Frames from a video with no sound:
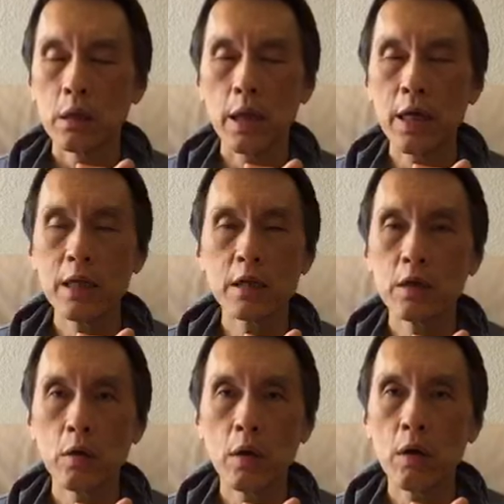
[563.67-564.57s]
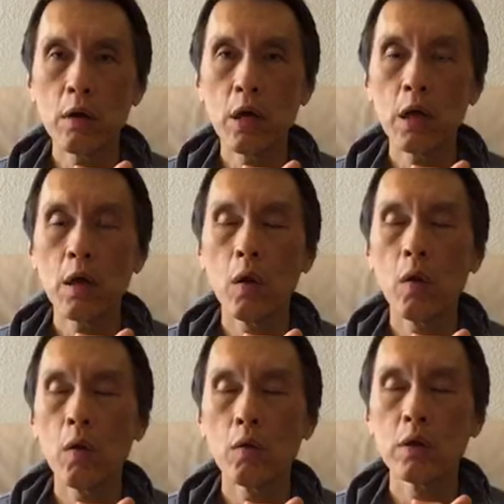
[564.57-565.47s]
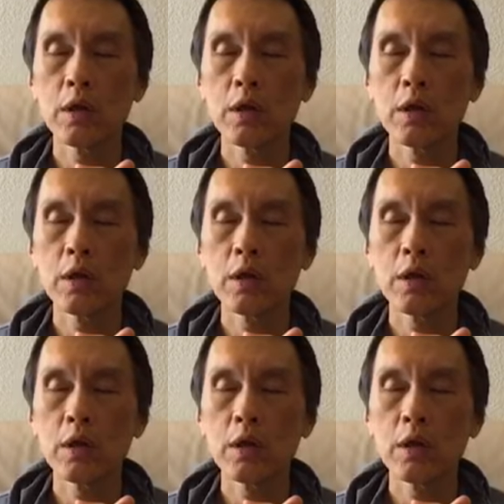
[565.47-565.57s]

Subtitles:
there is no longer, oh,